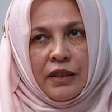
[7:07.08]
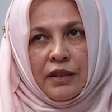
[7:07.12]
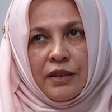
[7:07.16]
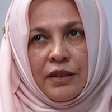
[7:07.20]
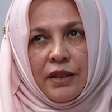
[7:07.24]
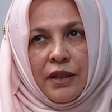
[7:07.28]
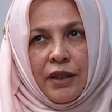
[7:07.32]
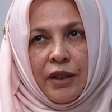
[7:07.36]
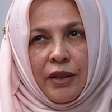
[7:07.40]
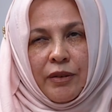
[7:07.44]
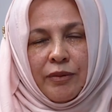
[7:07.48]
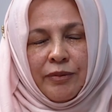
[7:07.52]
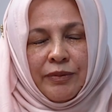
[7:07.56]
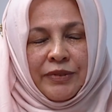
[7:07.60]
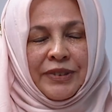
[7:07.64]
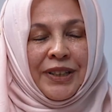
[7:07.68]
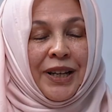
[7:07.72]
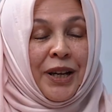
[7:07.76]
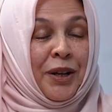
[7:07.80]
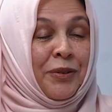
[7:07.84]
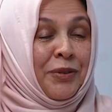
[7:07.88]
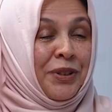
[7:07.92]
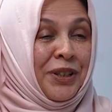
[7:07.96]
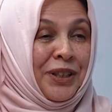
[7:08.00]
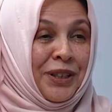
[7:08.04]
So
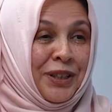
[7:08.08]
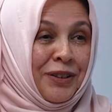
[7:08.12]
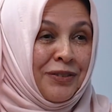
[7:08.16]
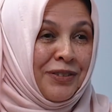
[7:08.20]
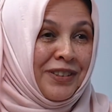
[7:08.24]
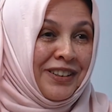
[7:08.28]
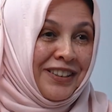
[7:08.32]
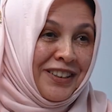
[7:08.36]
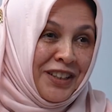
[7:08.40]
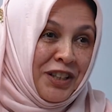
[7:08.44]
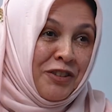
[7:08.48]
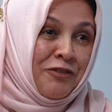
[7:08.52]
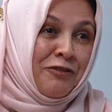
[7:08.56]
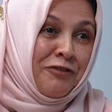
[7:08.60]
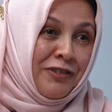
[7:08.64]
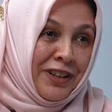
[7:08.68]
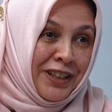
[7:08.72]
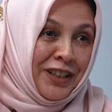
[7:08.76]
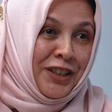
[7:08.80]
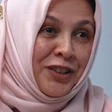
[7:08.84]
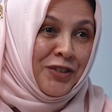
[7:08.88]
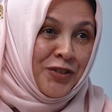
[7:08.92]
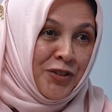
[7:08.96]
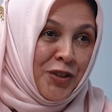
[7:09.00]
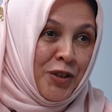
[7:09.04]
I want to give a really
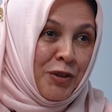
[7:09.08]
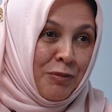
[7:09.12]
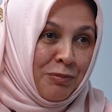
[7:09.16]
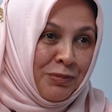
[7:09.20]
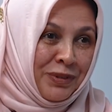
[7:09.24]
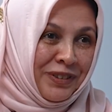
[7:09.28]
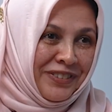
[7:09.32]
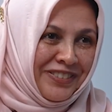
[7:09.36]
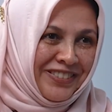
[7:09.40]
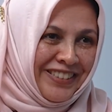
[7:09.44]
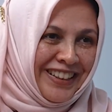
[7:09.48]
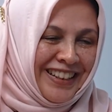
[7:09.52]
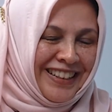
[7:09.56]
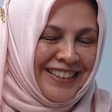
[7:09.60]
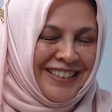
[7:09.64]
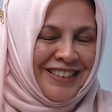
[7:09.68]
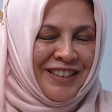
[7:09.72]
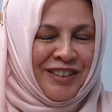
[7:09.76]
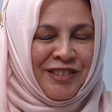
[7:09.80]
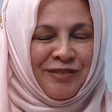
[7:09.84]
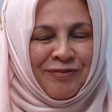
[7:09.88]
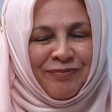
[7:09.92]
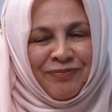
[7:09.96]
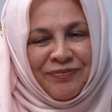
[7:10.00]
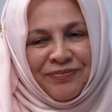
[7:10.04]
fun example of
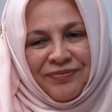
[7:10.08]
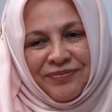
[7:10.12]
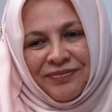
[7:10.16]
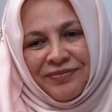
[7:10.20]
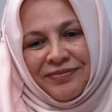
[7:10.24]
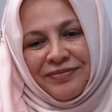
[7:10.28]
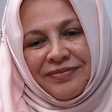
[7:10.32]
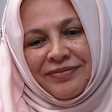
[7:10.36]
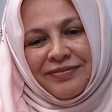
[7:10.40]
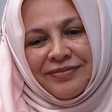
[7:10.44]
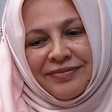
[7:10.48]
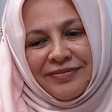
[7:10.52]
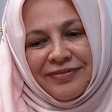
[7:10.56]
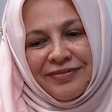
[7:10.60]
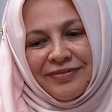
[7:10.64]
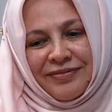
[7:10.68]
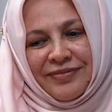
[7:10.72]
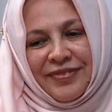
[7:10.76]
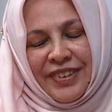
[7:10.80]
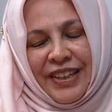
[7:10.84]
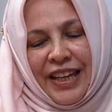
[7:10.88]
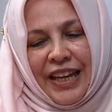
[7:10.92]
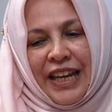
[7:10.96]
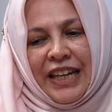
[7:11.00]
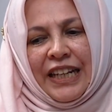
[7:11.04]
that.
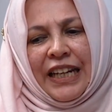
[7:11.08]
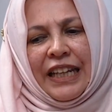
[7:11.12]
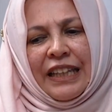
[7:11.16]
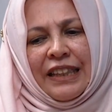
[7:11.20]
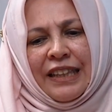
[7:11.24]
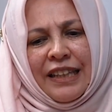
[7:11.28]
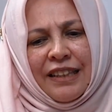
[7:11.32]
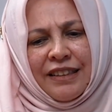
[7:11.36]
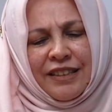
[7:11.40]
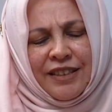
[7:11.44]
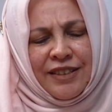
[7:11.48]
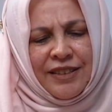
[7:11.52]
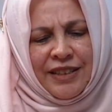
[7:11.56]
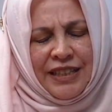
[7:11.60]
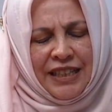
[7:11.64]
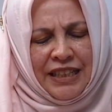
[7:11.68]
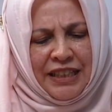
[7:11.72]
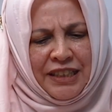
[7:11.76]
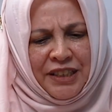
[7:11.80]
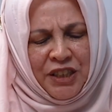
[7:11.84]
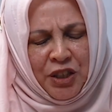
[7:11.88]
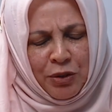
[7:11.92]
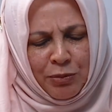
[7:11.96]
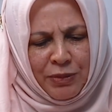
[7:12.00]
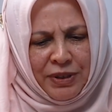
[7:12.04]
And I think this
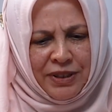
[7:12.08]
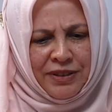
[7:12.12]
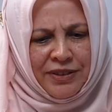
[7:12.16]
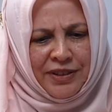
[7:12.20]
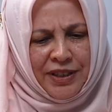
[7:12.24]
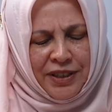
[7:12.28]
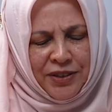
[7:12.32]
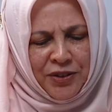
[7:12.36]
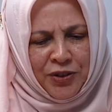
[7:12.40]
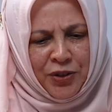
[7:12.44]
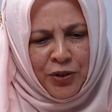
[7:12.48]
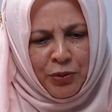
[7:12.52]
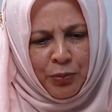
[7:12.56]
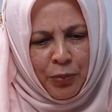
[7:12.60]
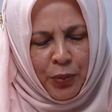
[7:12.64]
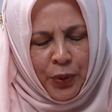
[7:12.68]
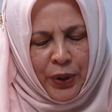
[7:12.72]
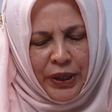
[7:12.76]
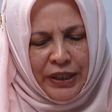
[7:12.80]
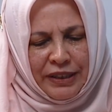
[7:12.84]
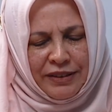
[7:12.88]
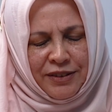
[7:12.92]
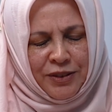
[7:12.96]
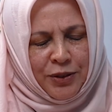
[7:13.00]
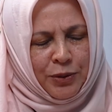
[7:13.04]
really demonstrates the
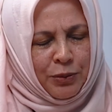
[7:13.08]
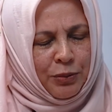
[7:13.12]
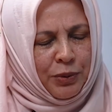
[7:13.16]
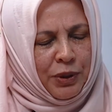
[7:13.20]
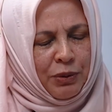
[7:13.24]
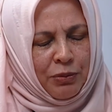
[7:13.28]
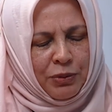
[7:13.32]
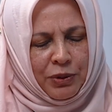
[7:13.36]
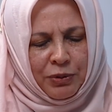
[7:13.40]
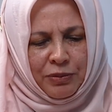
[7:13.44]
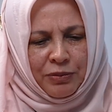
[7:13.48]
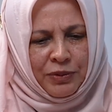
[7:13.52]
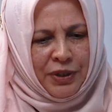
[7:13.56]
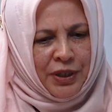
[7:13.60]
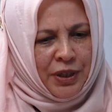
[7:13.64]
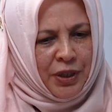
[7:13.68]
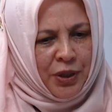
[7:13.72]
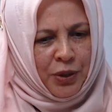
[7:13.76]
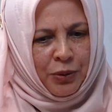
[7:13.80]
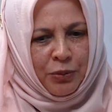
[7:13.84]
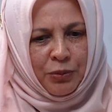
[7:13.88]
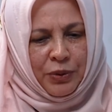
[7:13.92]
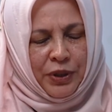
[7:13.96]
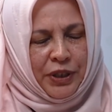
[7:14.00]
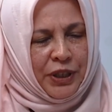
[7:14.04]
point. So we were
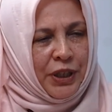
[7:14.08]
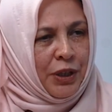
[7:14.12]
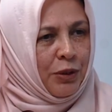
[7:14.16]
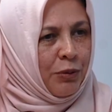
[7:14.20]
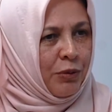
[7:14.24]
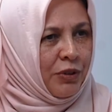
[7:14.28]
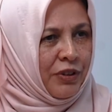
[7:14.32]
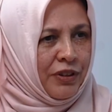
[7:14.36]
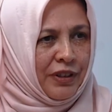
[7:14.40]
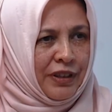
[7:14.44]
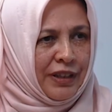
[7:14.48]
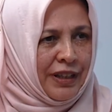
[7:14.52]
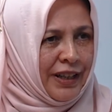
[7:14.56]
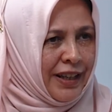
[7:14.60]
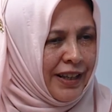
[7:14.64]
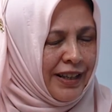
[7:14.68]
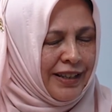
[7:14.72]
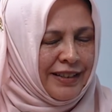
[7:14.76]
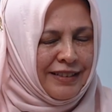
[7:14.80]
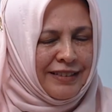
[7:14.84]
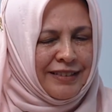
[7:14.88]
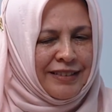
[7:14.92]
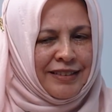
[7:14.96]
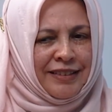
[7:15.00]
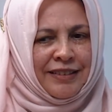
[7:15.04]
working with a
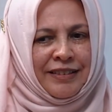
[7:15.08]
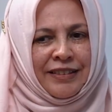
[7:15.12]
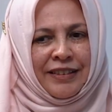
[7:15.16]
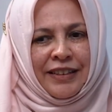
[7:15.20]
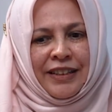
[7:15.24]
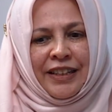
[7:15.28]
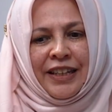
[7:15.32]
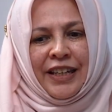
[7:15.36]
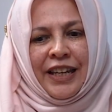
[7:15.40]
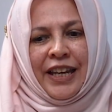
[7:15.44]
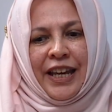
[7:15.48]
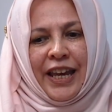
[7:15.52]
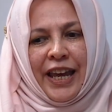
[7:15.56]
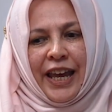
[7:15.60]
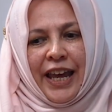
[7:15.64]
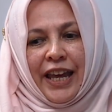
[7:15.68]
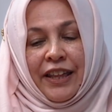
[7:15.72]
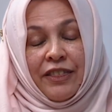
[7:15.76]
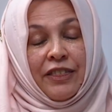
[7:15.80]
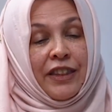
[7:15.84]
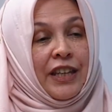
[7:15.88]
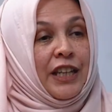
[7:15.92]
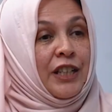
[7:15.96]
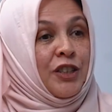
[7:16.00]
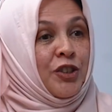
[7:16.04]
client,
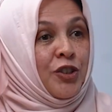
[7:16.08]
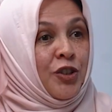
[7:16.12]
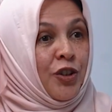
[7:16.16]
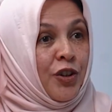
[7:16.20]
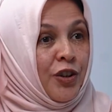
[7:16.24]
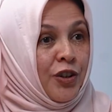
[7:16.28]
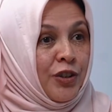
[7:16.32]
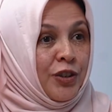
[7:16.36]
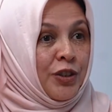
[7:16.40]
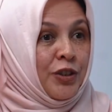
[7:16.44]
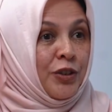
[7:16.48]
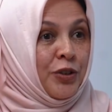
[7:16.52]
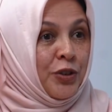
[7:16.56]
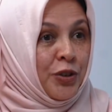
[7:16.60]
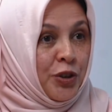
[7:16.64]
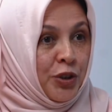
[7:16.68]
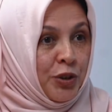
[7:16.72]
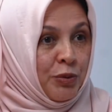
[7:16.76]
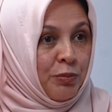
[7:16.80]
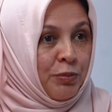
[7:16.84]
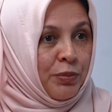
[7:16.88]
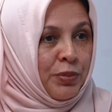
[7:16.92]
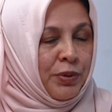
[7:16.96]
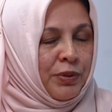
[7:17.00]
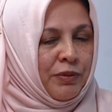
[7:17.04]
and their target
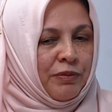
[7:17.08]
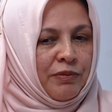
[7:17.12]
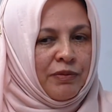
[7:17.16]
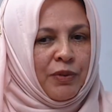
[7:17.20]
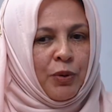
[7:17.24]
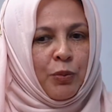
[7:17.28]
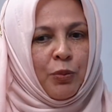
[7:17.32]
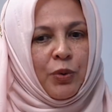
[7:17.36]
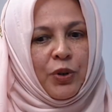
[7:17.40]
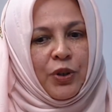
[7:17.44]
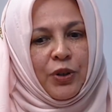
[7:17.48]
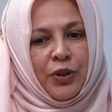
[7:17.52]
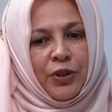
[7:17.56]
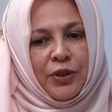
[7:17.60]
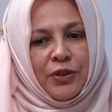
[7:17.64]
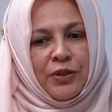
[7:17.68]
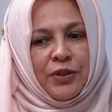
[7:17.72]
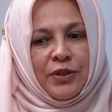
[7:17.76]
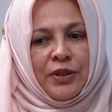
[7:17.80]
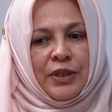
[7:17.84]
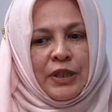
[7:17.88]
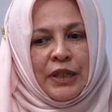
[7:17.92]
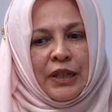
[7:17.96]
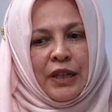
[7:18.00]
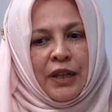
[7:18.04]
group
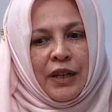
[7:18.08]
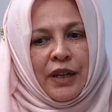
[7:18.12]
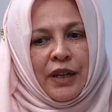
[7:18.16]
was